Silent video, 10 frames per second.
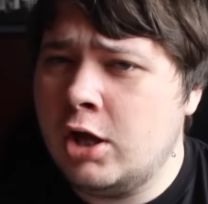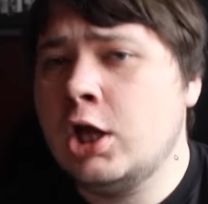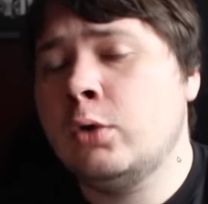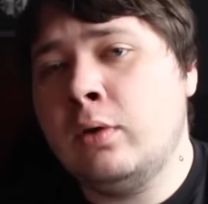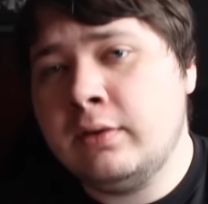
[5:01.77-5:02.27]

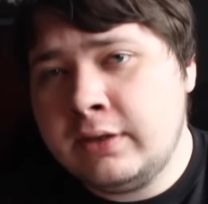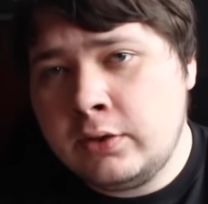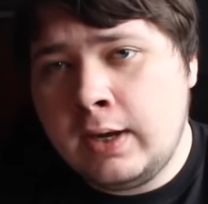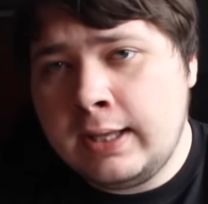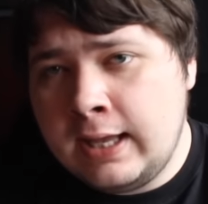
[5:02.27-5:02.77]
Well,
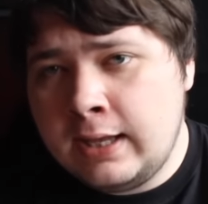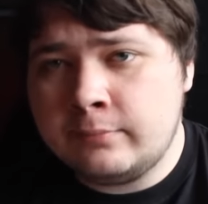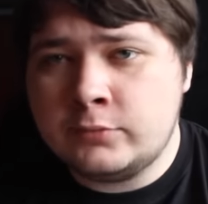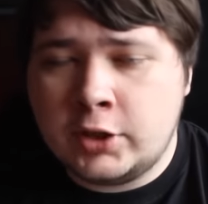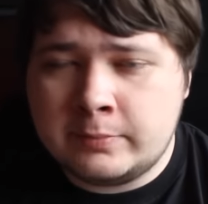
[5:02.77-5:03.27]
here I
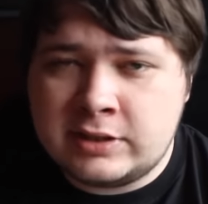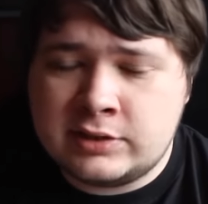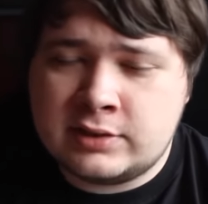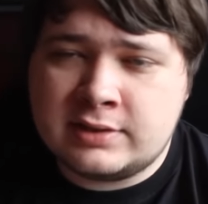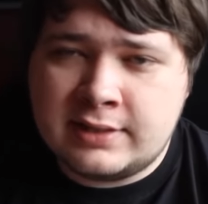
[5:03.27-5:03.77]
am, dummies,
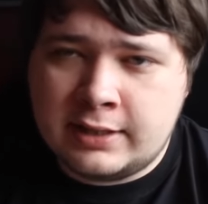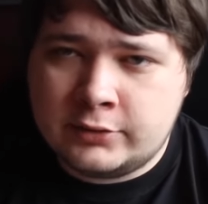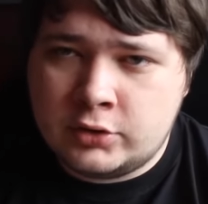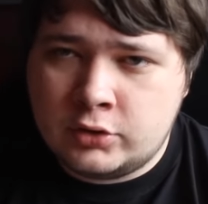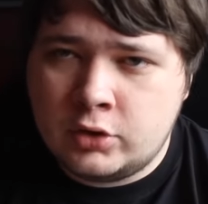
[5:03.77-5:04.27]
to tell
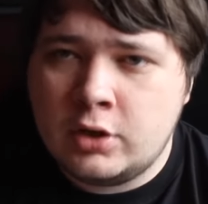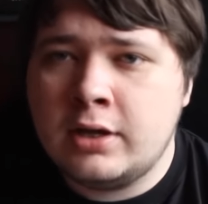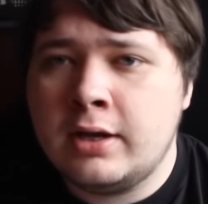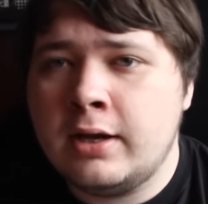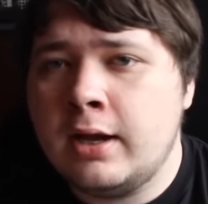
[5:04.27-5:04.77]
you
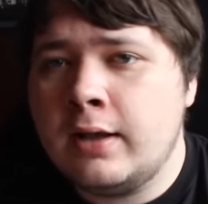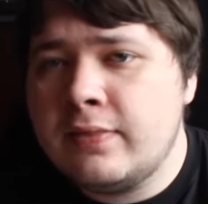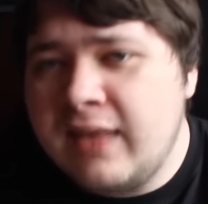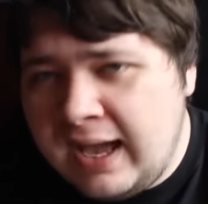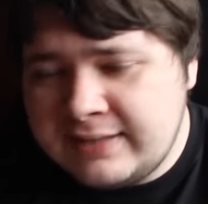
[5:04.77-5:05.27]

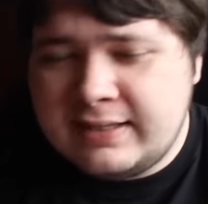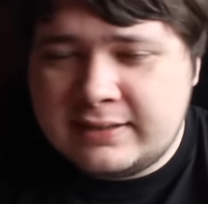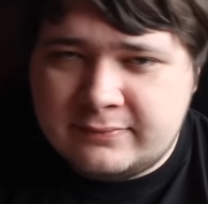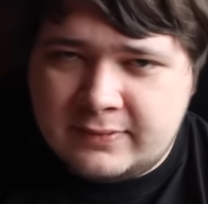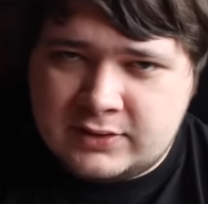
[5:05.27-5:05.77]
that I
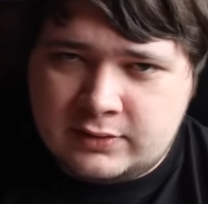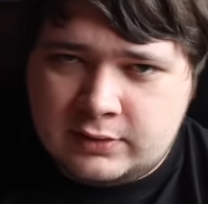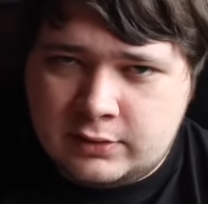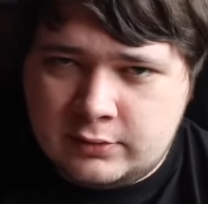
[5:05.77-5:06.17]
did visit there.